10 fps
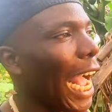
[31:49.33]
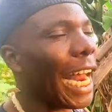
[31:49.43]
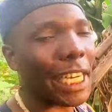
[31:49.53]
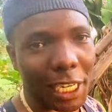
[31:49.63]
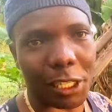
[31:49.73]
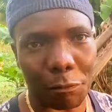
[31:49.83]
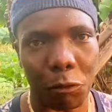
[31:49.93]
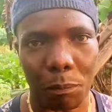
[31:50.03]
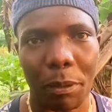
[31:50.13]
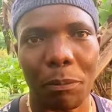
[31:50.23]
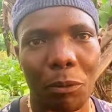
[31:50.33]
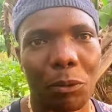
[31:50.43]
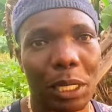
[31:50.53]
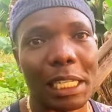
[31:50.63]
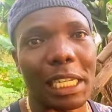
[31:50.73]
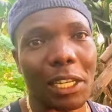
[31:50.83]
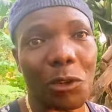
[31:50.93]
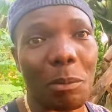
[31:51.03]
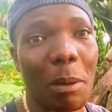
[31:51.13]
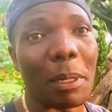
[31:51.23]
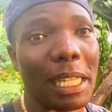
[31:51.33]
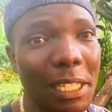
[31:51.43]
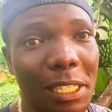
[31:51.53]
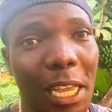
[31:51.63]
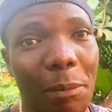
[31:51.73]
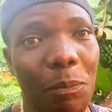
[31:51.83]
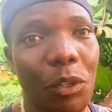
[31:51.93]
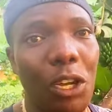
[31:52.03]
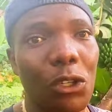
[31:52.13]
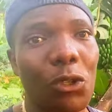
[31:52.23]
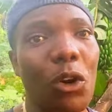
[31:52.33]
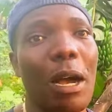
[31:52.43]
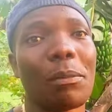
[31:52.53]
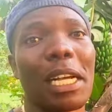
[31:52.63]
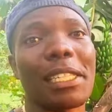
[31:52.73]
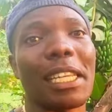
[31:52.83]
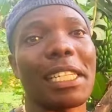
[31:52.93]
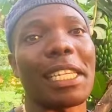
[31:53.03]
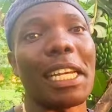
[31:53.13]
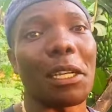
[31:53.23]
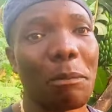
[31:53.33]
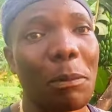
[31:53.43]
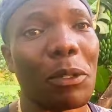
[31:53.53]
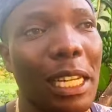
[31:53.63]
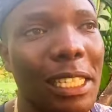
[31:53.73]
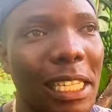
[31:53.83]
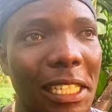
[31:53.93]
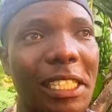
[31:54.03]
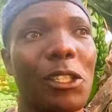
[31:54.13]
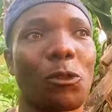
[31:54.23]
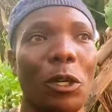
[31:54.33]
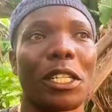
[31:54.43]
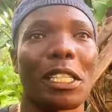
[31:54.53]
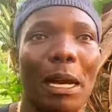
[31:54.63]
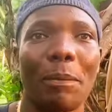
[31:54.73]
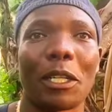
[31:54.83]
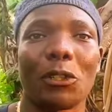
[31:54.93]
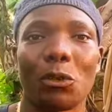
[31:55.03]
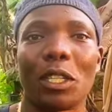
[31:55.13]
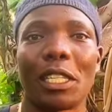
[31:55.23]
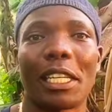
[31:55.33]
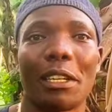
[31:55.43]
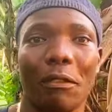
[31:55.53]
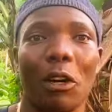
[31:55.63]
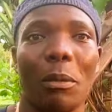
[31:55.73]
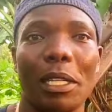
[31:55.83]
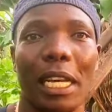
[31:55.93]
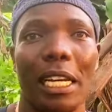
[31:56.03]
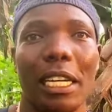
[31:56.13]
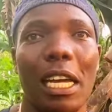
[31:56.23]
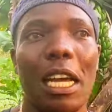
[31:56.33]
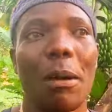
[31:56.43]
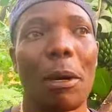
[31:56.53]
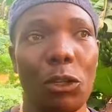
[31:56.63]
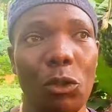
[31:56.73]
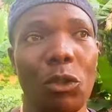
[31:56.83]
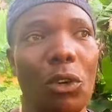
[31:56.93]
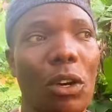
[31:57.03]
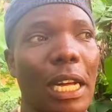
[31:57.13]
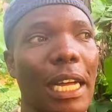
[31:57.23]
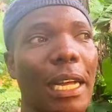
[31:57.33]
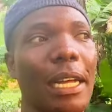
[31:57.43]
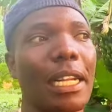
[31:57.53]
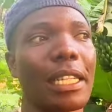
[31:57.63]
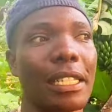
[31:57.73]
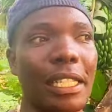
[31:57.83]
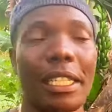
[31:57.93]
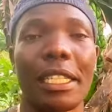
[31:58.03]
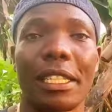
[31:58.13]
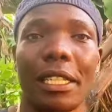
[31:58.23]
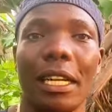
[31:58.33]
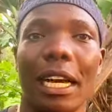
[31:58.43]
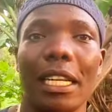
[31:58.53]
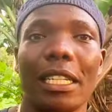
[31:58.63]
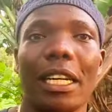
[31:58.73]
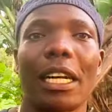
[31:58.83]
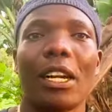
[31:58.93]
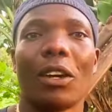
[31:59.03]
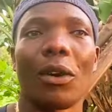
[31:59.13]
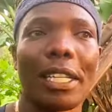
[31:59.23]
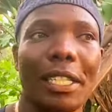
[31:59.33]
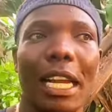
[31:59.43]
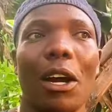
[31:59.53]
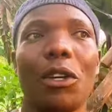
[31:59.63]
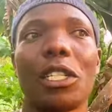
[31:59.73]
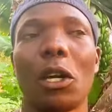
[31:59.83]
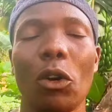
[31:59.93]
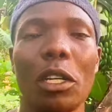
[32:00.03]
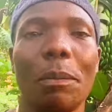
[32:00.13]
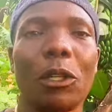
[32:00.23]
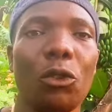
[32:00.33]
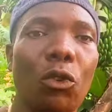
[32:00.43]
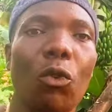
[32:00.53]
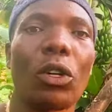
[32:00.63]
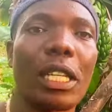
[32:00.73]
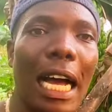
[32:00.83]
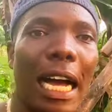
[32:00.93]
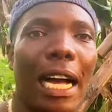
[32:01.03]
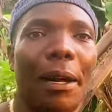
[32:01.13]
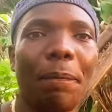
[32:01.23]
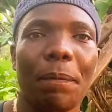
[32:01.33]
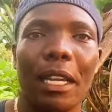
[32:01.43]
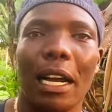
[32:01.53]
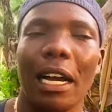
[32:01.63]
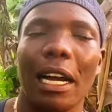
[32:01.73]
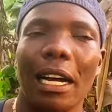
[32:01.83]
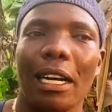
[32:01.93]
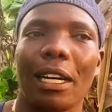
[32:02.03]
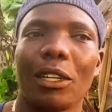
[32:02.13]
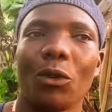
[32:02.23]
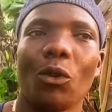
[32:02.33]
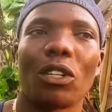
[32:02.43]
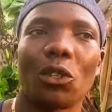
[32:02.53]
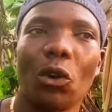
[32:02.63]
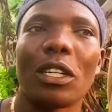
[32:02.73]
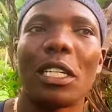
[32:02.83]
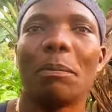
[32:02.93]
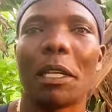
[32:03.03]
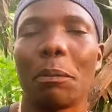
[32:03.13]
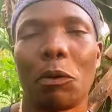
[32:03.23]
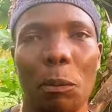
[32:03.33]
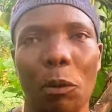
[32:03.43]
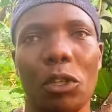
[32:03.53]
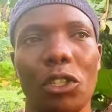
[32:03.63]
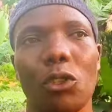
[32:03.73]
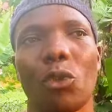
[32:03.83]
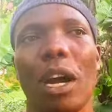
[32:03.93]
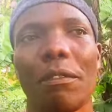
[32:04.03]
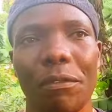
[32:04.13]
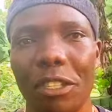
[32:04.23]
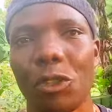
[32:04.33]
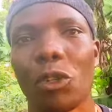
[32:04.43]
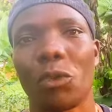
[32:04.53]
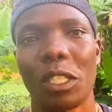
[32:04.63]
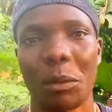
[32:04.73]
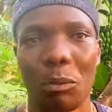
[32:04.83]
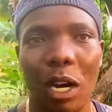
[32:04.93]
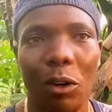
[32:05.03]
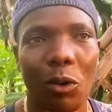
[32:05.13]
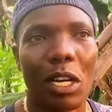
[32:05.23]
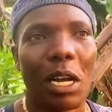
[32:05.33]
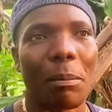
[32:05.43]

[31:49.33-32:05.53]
Ungrateful People. We can just remember that time. So I'm just telling people that this is what is happening to this environment. And uh, Mayuguno uh, did it. And uh, right now is the only person who was uh, uh, was only being proposed to have videos with Dee Mwango.